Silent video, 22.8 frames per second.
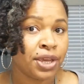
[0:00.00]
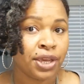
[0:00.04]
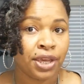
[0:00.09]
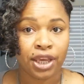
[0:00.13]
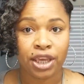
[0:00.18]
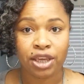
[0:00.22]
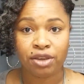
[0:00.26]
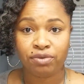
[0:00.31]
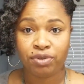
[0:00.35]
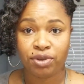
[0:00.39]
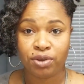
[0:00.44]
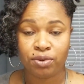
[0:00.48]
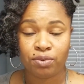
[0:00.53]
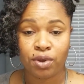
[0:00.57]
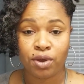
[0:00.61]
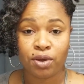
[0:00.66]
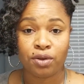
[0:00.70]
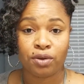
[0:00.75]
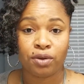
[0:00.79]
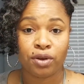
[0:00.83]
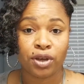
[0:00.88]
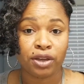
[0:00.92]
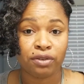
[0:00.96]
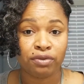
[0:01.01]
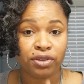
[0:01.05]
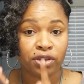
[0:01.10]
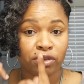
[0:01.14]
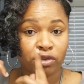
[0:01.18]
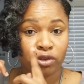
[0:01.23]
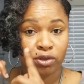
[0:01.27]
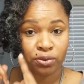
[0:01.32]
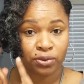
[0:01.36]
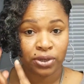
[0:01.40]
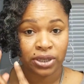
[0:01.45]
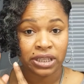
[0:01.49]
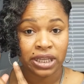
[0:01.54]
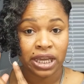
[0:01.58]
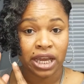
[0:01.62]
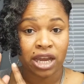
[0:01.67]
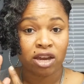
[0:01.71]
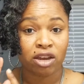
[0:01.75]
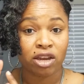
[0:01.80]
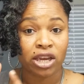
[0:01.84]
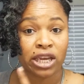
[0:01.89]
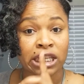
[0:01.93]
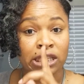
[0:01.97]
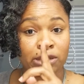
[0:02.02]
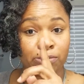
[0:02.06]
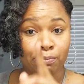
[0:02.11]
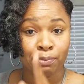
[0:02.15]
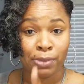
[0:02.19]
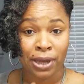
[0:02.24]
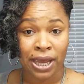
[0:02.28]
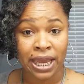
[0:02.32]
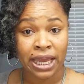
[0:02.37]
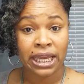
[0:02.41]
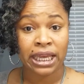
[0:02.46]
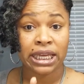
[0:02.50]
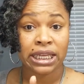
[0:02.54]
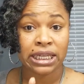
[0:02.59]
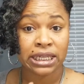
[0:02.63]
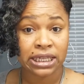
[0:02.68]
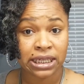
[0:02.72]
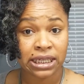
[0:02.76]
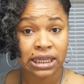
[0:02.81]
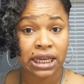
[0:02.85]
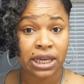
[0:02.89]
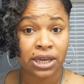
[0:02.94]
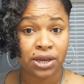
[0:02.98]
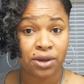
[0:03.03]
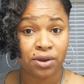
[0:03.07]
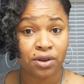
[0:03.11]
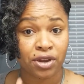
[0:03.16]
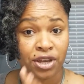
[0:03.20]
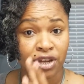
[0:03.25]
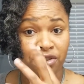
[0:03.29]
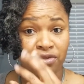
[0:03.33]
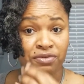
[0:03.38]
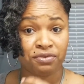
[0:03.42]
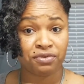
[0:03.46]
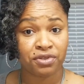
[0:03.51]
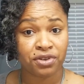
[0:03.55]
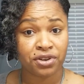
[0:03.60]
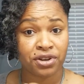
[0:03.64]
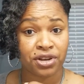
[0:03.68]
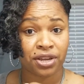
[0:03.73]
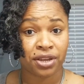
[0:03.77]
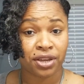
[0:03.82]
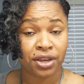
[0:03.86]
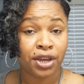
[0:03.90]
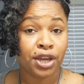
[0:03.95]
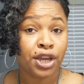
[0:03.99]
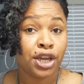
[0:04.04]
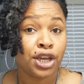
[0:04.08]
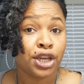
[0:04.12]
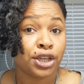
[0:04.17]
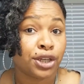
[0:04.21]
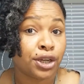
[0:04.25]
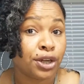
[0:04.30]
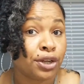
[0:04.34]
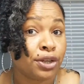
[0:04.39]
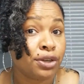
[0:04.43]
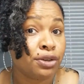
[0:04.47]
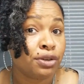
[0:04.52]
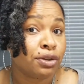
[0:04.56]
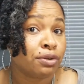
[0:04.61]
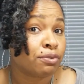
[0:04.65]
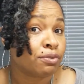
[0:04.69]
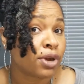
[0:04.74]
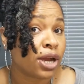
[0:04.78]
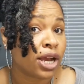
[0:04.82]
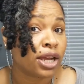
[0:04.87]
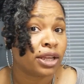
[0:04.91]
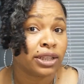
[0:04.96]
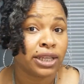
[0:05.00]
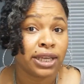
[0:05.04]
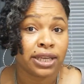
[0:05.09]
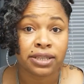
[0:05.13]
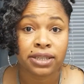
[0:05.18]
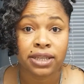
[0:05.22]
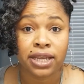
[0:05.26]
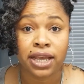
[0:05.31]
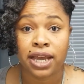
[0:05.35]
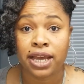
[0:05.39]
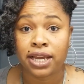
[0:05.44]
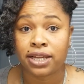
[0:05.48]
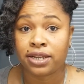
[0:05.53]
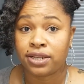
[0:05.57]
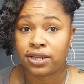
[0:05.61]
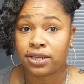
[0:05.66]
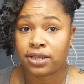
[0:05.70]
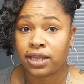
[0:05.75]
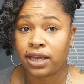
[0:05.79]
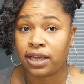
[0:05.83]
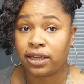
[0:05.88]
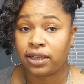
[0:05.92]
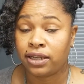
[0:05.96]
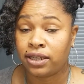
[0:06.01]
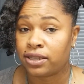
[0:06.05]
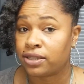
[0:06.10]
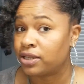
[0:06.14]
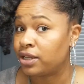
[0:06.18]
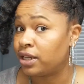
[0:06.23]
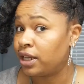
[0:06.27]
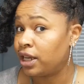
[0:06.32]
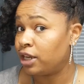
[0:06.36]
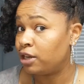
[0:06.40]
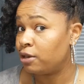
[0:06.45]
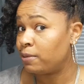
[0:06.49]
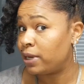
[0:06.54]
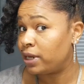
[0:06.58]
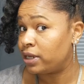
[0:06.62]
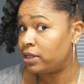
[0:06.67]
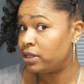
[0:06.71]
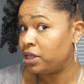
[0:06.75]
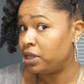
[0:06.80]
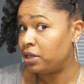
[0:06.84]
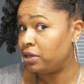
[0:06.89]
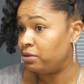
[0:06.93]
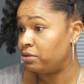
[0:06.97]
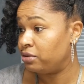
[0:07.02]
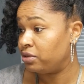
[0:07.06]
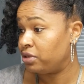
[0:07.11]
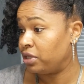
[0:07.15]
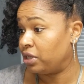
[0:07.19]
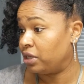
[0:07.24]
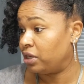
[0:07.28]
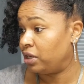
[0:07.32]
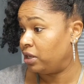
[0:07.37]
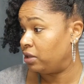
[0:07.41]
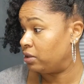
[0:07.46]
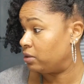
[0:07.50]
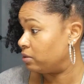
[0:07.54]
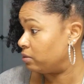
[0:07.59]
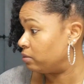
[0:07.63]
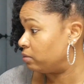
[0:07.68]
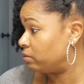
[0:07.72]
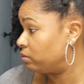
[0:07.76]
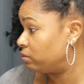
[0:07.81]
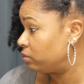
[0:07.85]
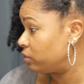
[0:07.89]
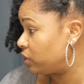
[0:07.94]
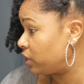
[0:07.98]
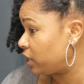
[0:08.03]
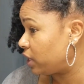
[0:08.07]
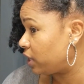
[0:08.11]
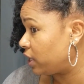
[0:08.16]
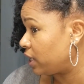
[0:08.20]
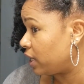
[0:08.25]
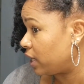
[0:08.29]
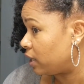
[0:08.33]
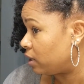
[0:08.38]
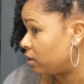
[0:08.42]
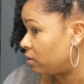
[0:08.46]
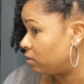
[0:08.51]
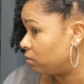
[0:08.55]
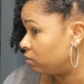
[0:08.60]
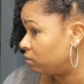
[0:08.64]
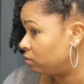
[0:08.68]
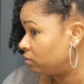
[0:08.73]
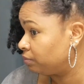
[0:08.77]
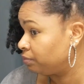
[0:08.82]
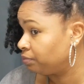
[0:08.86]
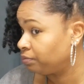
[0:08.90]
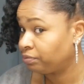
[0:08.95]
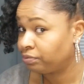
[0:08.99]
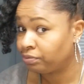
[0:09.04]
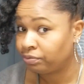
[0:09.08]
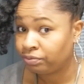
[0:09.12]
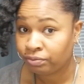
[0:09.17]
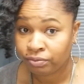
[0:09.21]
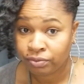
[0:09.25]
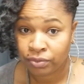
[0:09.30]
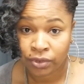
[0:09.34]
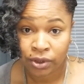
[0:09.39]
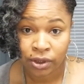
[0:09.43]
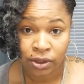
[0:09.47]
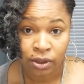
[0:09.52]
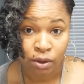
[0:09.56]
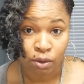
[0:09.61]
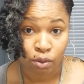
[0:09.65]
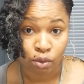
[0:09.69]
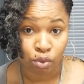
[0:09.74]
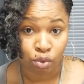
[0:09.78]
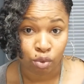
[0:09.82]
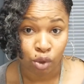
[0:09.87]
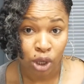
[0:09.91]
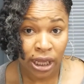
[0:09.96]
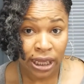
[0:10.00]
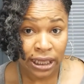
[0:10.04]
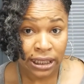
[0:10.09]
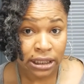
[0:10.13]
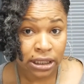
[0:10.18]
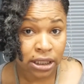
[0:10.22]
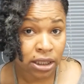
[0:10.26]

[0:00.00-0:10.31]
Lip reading: If you want, if your twist out is banking still in the front, girl, you can rock that side just like this. And can't nobody tell you shit either. Check that out. What?